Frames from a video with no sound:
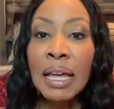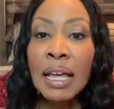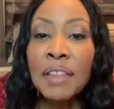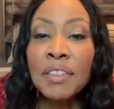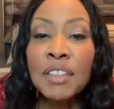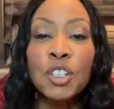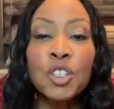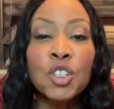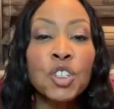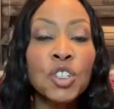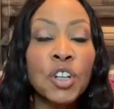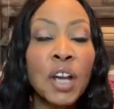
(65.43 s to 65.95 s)

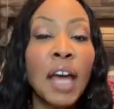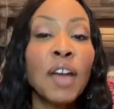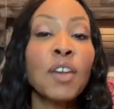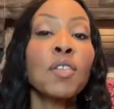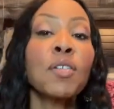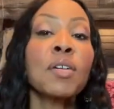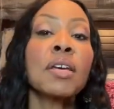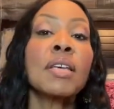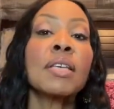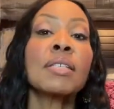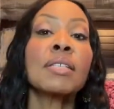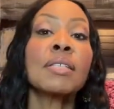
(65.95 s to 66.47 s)
This
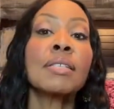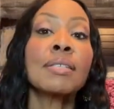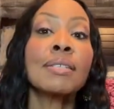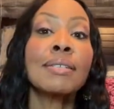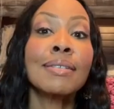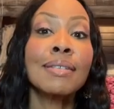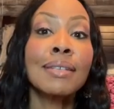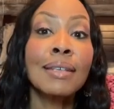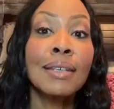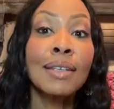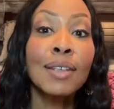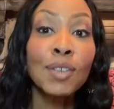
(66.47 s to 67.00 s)
channel is
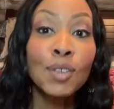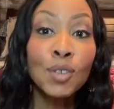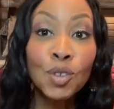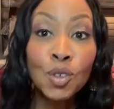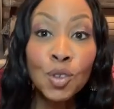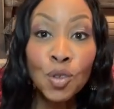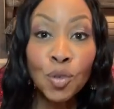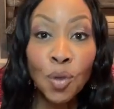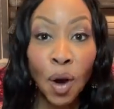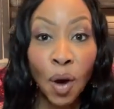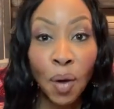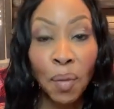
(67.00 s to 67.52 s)
still
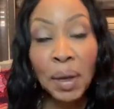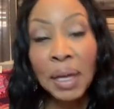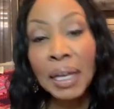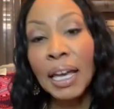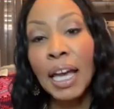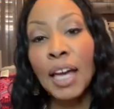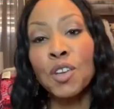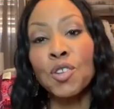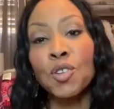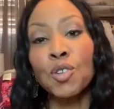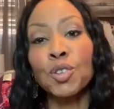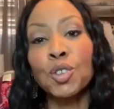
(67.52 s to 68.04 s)
growing,
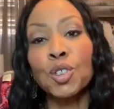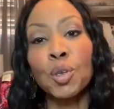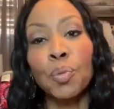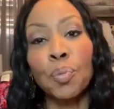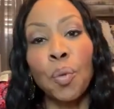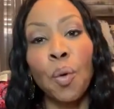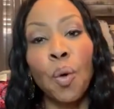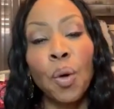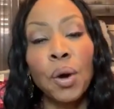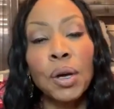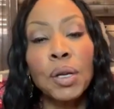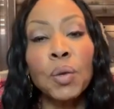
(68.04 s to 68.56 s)
and your
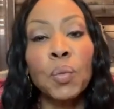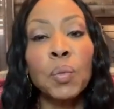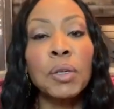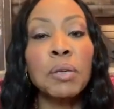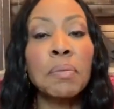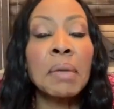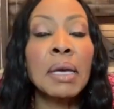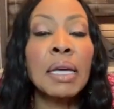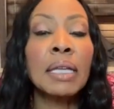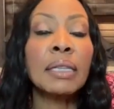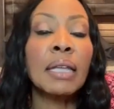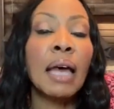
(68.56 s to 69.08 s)
support would
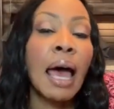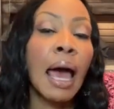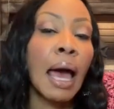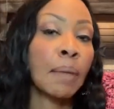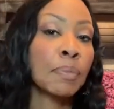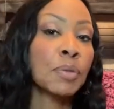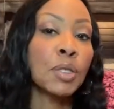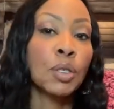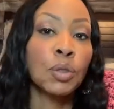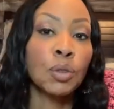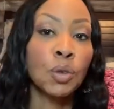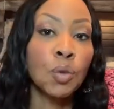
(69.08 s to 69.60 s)
mean the
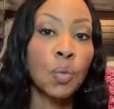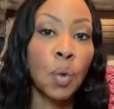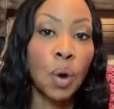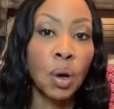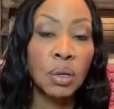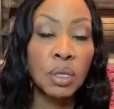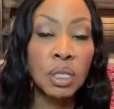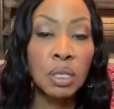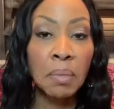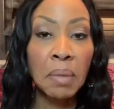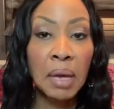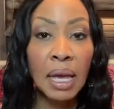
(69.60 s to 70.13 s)
absolute
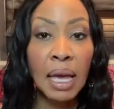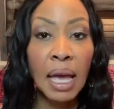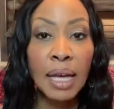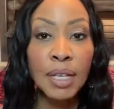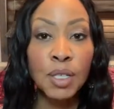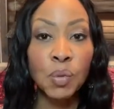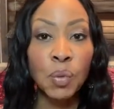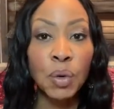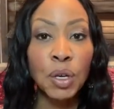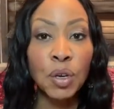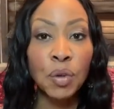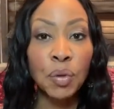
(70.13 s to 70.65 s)
world to me
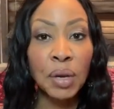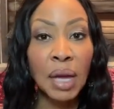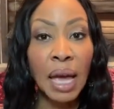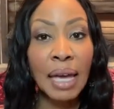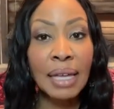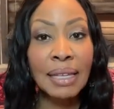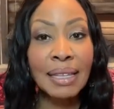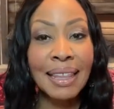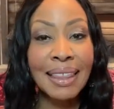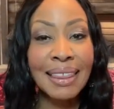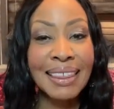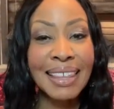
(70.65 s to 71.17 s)
as we
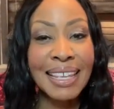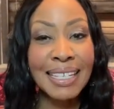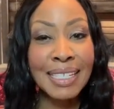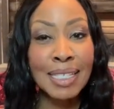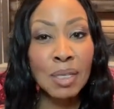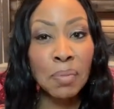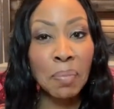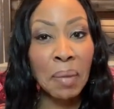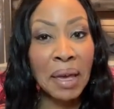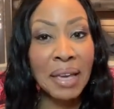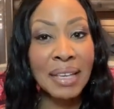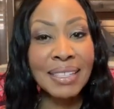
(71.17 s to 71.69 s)
create this
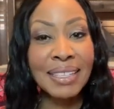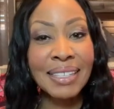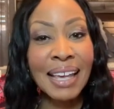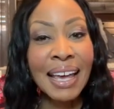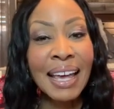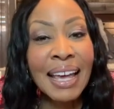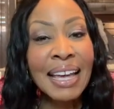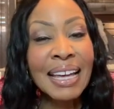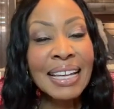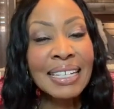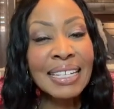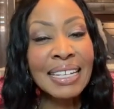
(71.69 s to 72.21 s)
space
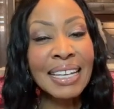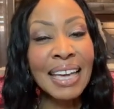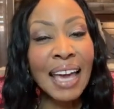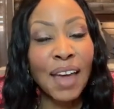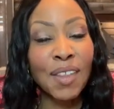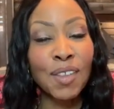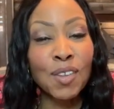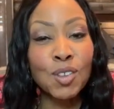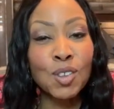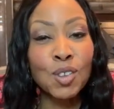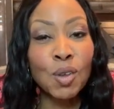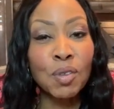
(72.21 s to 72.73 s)

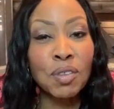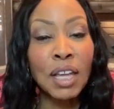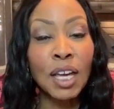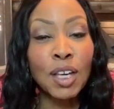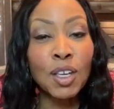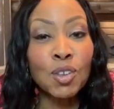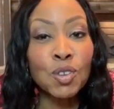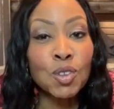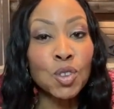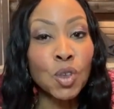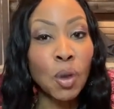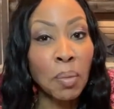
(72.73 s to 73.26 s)
together. So thank
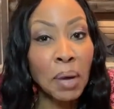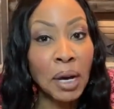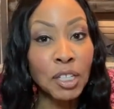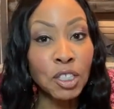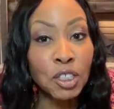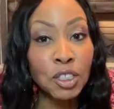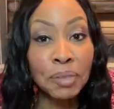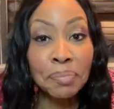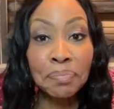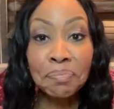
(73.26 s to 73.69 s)
you so much.